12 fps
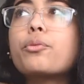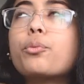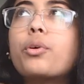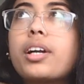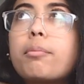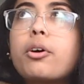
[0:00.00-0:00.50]

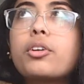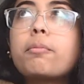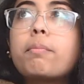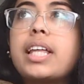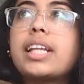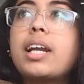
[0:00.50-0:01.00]
what about
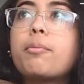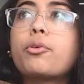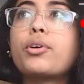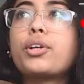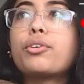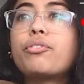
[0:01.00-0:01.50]
the pain that I'm
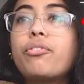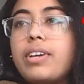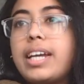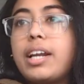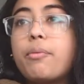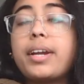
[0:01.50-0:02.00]
going to
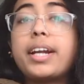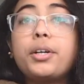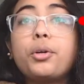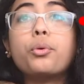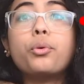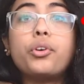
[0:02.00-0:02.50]
feel when I
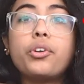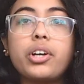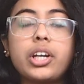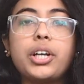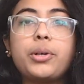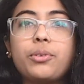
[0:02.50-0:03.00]
don't
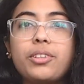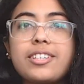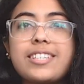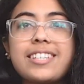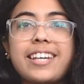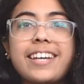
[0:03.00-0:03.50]
really do
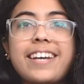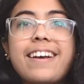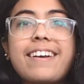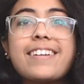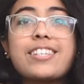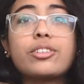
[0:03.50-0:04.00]
this thing.
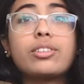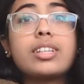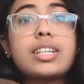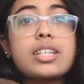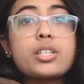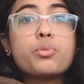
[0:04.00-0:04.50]
So
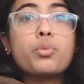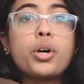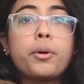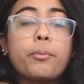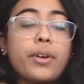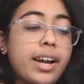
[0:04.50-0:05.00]
this is
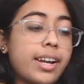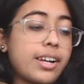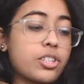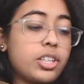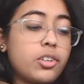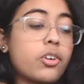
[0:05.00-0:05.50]
what Brian
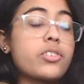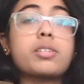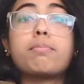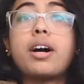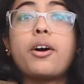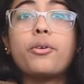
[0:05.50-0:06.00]
actually talks
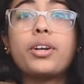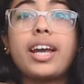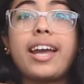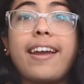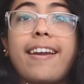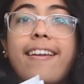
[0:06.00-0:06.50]
about
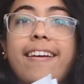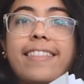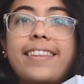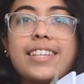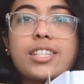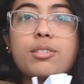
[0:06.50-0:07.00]
in
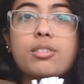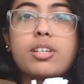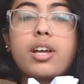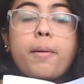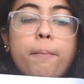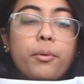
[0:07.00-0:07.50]
this
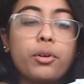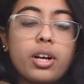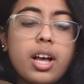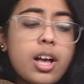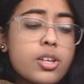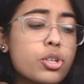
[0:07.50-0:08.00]

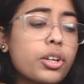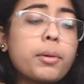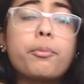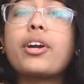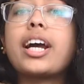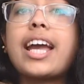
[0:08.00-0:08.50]
book.
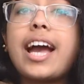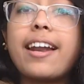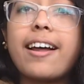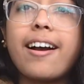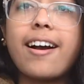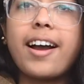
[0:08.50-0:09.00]
Sorry,
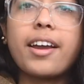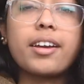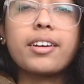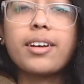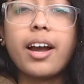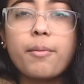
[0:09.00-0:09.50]

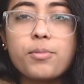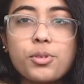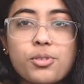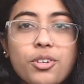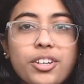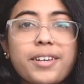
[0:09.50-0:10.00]
I'm
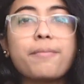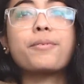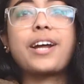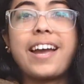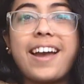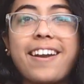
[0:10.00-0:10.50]
so sorry.
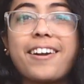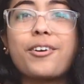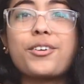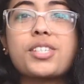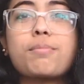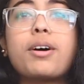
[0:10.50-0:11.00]
Brianna
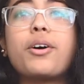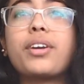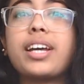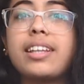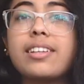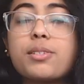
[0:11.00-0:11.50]
talks
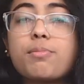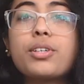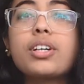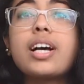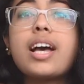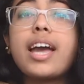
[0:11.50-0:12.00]
about in this
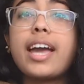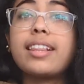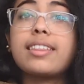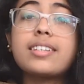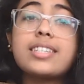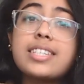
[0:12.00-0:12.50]
book,
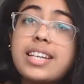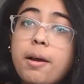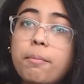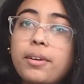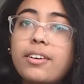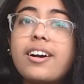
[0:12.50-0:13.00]
in this
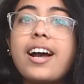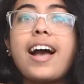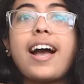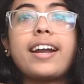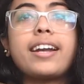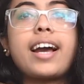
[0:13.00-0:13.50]
chapter,
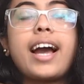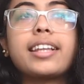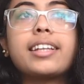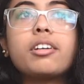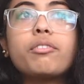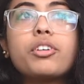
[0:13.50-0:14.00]
and
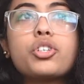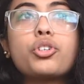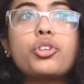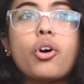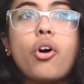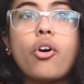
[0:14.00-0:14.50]
I think we
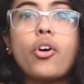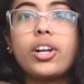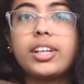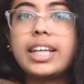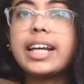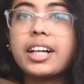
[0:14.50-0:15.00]
should
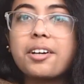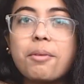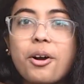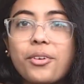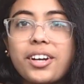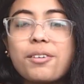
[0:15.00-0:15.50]
all think
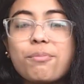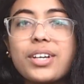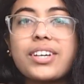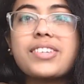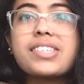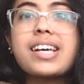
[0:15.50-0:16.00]
about it
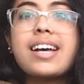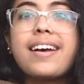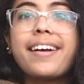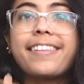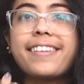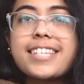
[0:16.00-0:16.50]
because
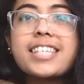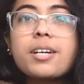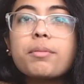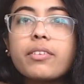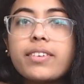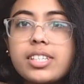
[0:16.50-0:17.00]
this is
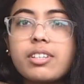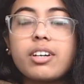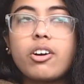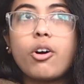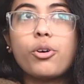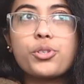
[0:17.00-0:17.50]
something that's
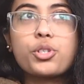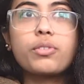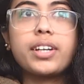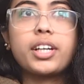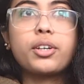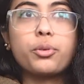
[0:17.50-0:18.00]
also
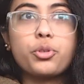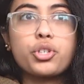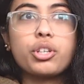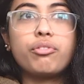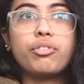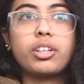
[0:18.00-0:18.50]
very
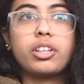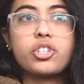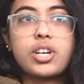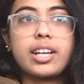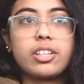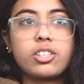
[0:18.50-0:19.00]
crucial for the
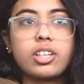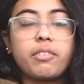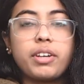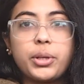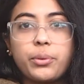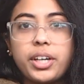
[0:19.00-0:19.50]
challenges
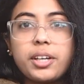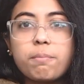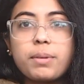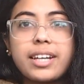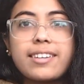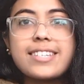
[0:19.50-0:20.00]
that we're
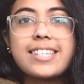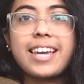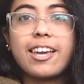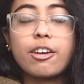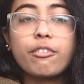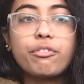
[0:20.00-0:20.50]
doing. Because
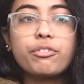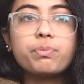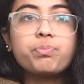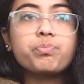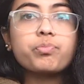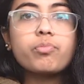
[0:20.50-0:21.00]
if
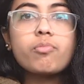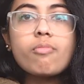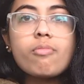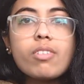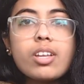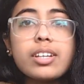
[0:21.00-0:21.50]

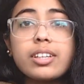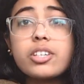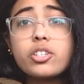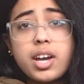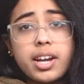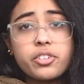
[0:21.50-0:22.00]

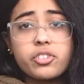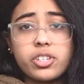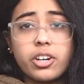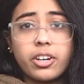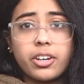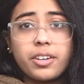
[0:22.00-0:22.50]
this challenge is
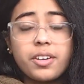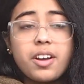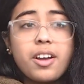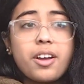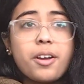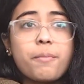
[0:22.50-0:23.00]
hard,
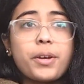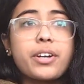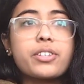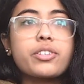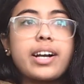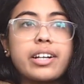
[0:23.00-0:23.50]
because you're